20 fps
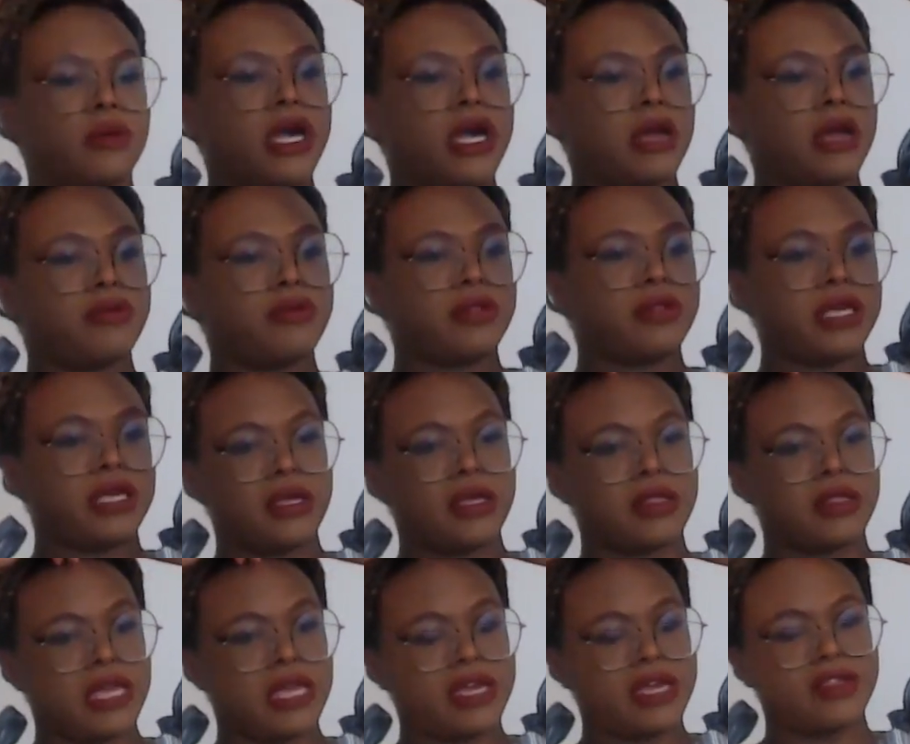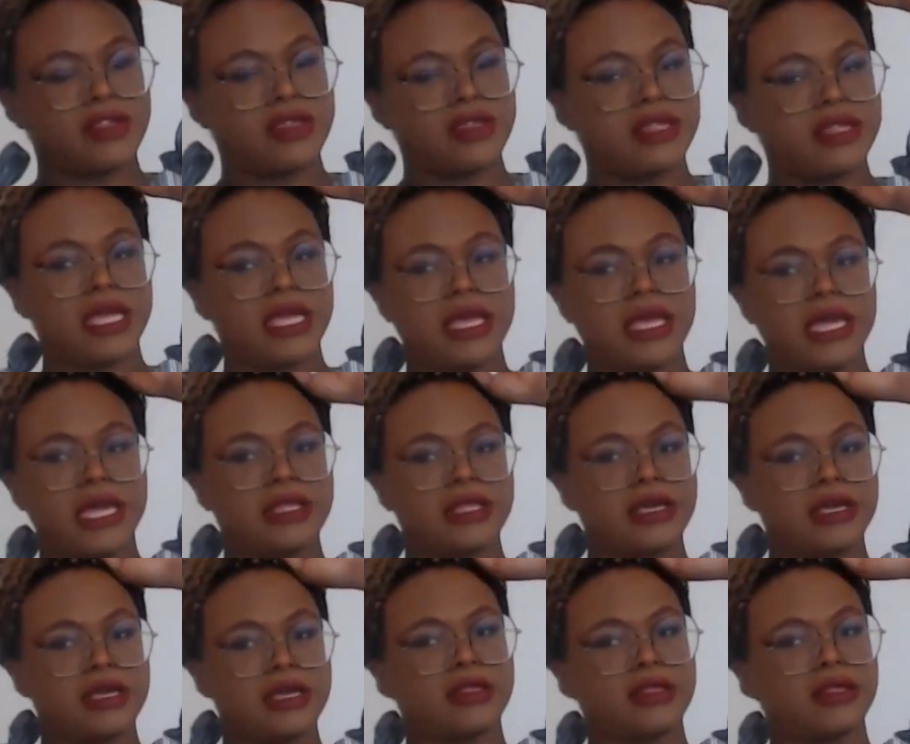Oh my god, please like stay
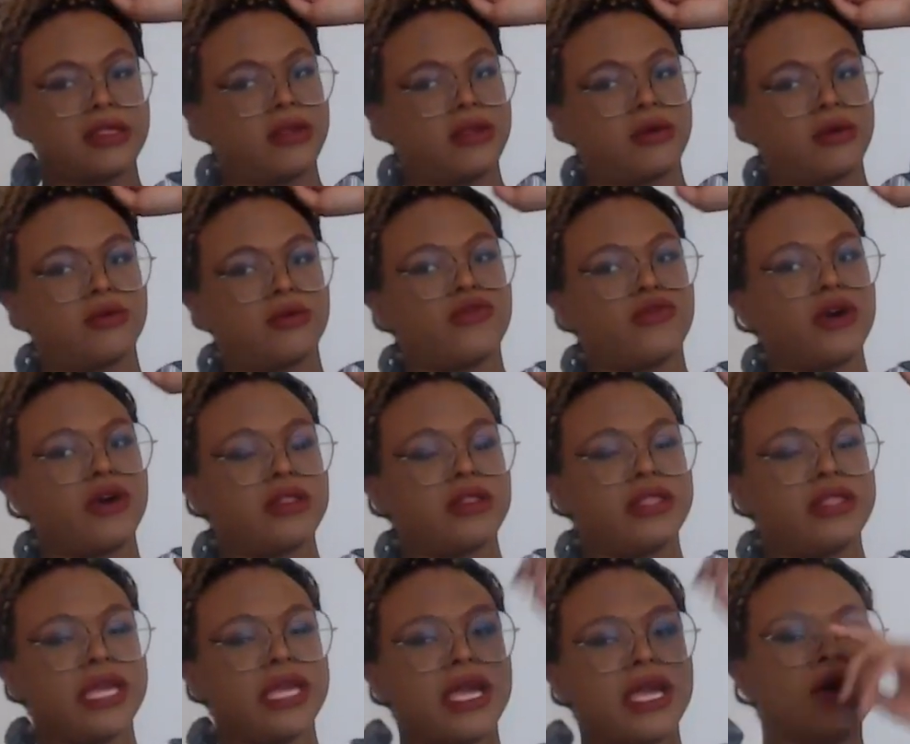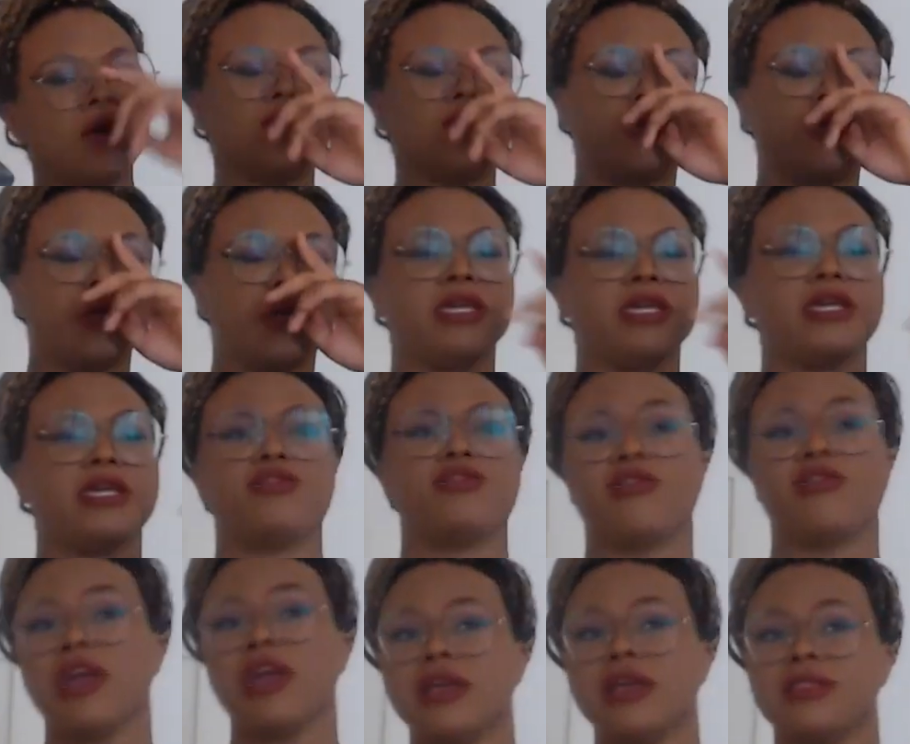like this and don't fall down so I can
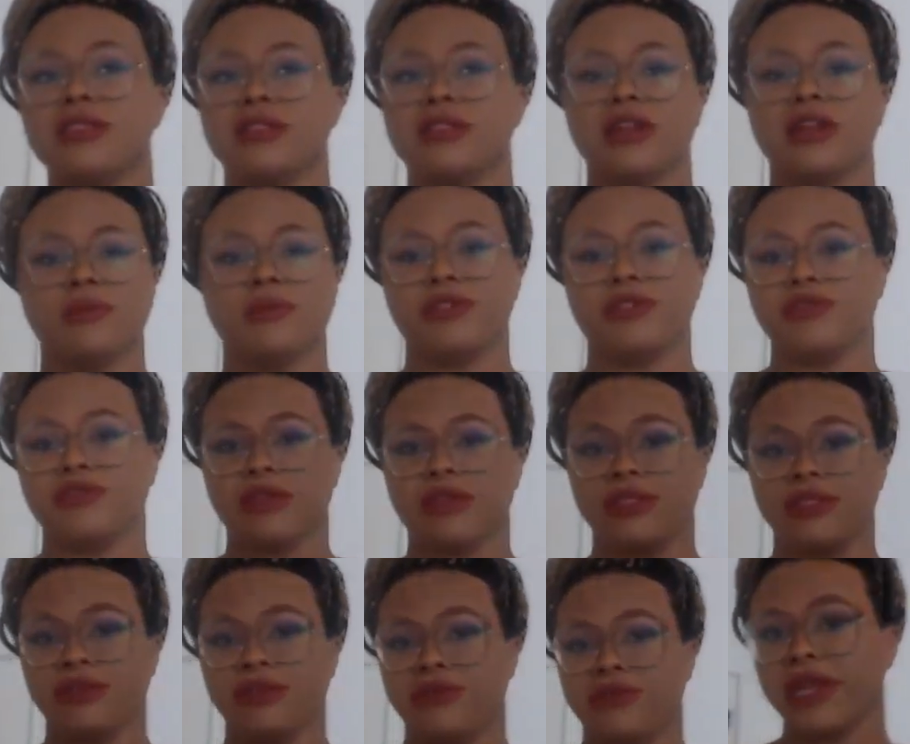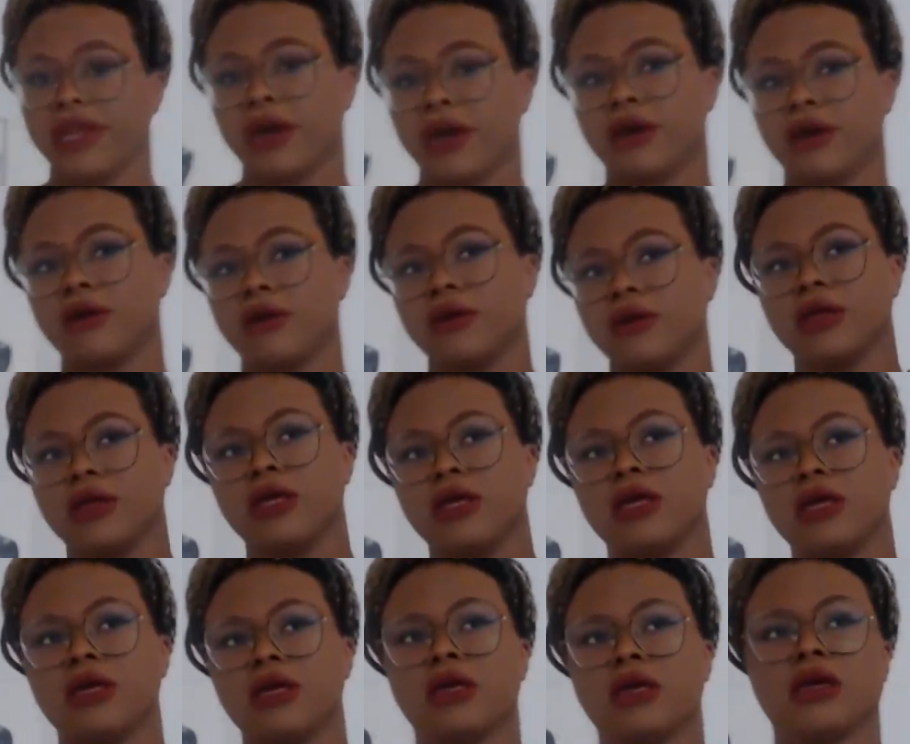get dressed and not be stressed the fuck out.